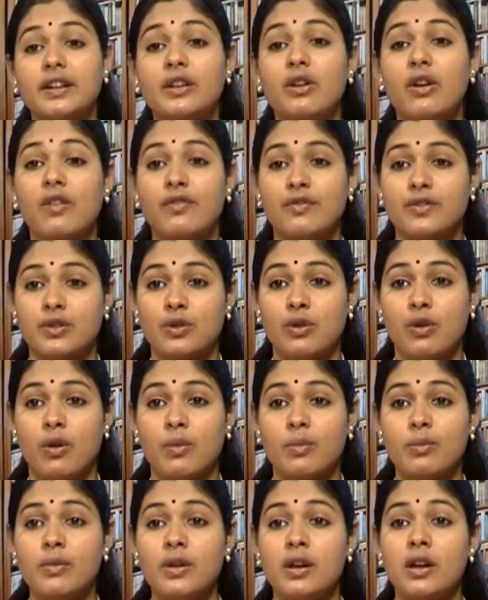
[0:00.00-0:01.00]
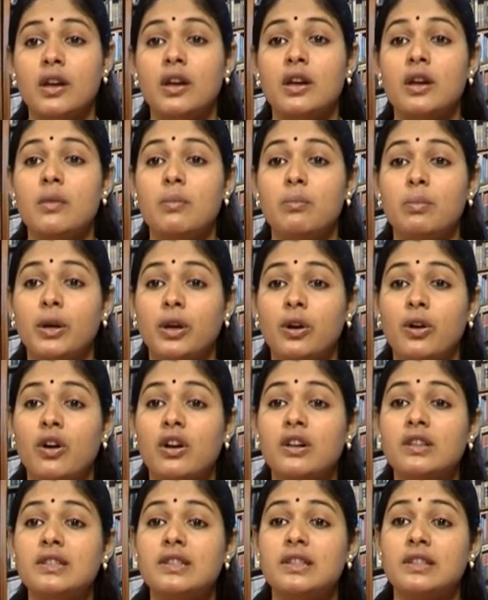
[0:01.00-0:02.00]
of Tom
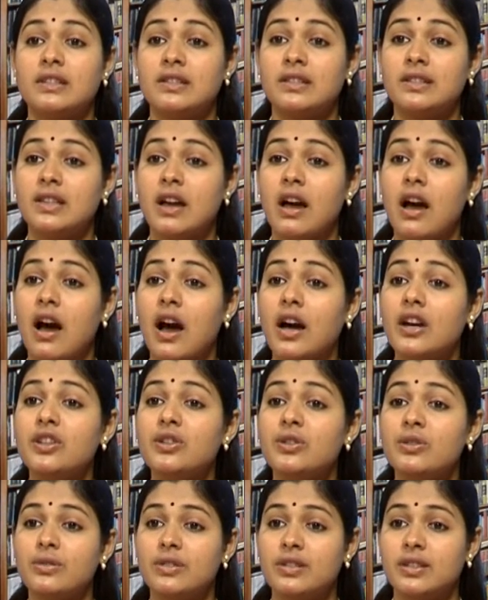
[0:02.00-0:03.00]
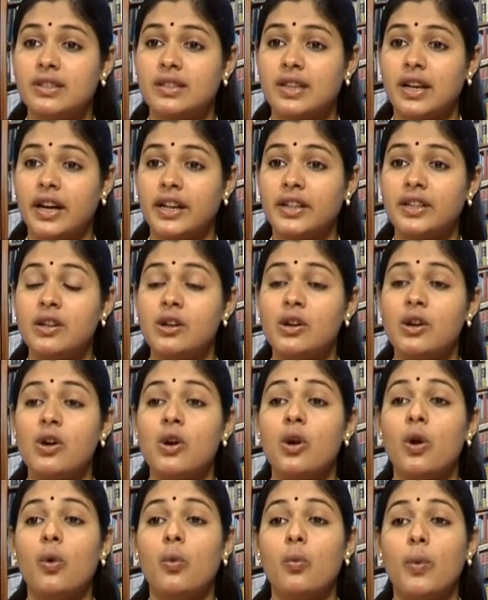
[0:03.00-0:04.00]
because it is hard to decide
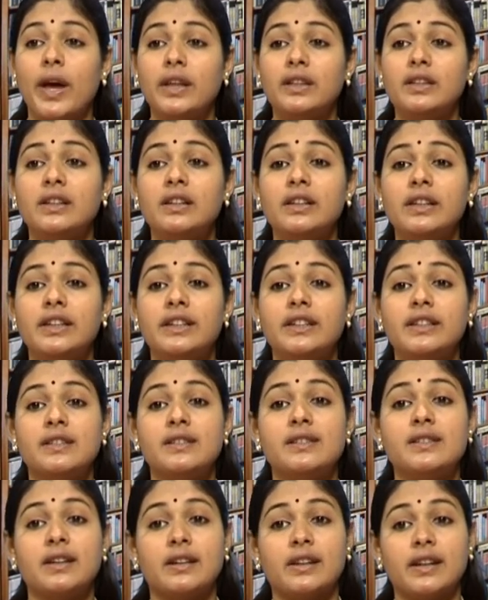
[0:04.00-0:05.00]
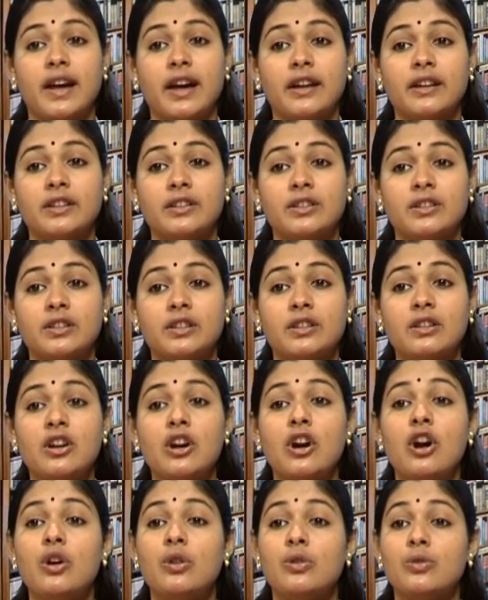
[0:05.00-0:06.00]
whether he is a character
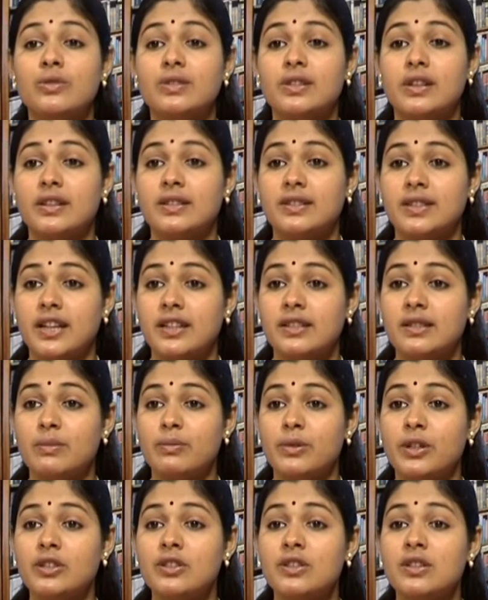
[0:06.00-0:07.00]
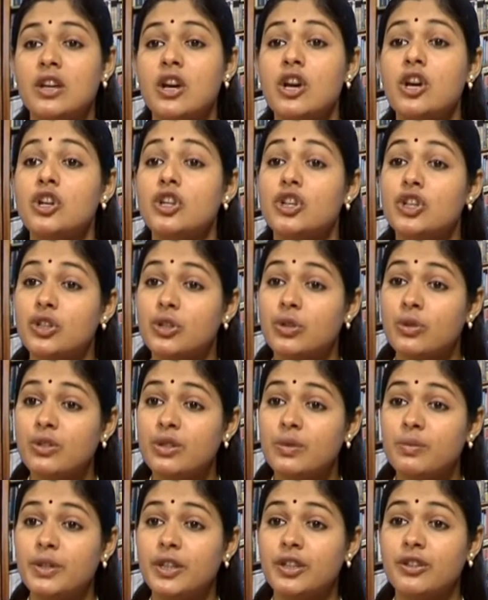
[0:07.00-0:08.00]
whose assessments should
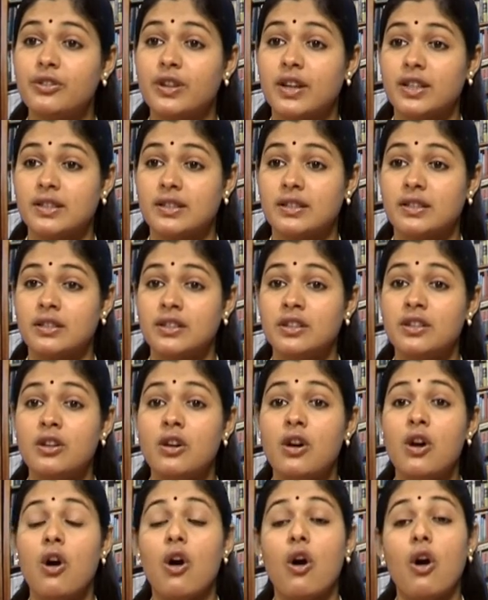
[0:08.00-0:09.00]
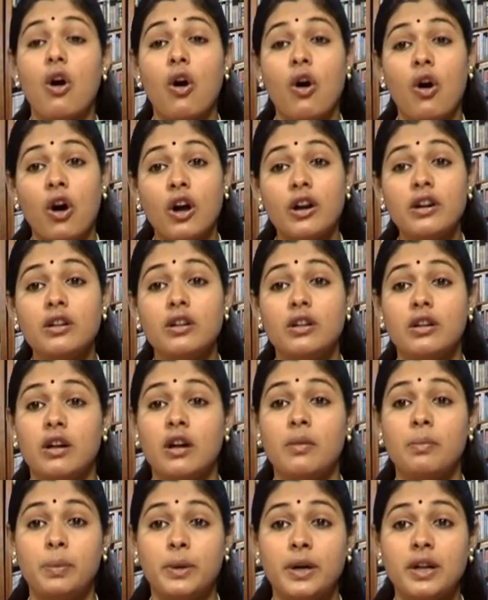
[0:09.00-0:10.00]
be trusted or a
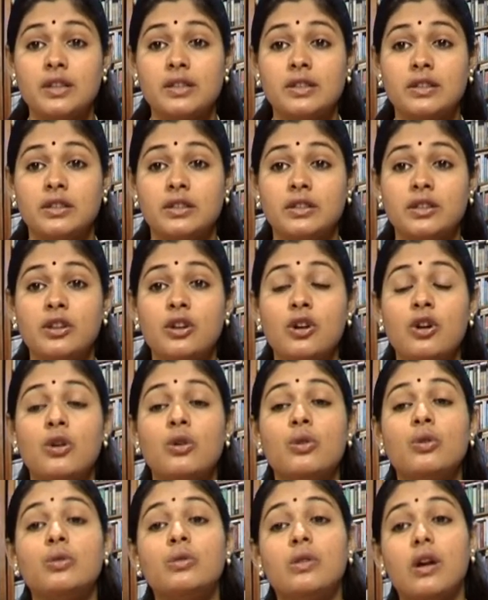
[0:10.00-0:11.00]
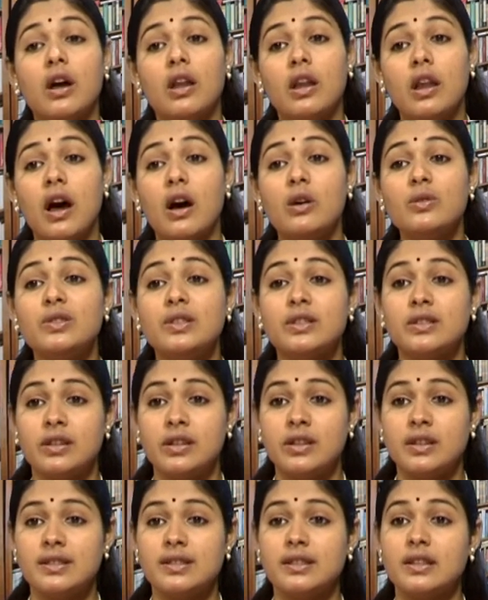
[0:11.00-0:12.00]
person who allows
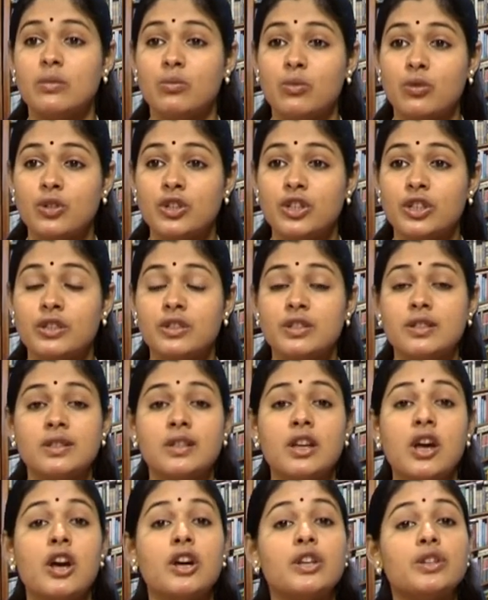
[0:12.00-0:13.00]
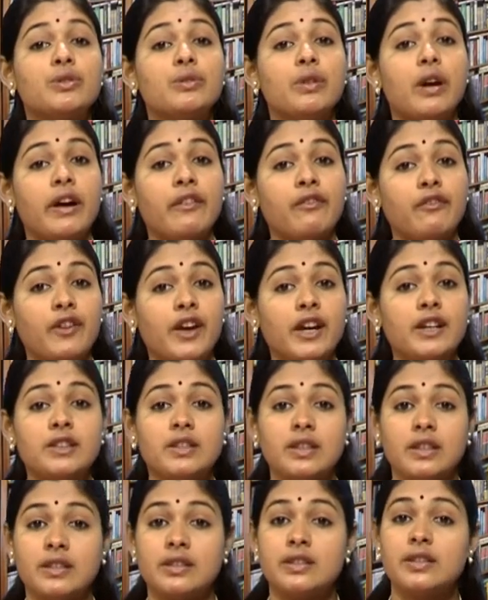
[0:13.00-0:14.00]
his emotions to affect
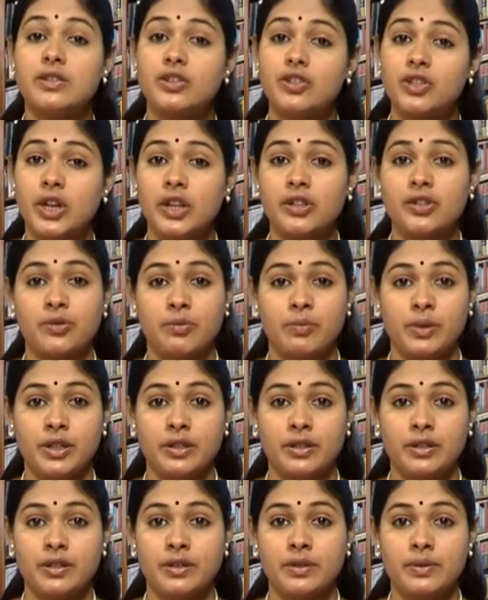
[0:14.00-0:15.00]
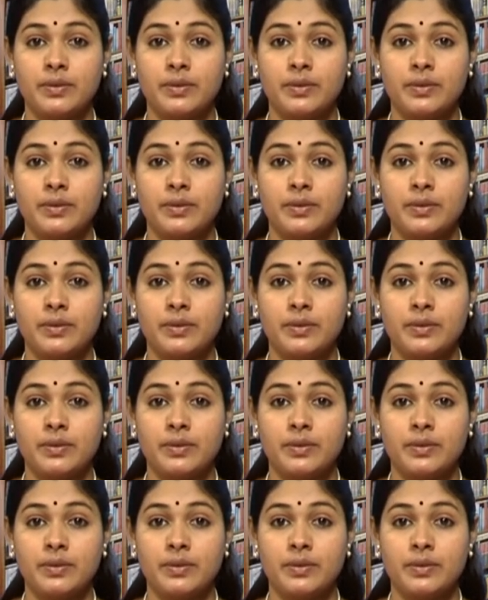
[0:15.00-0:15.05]
his judgment.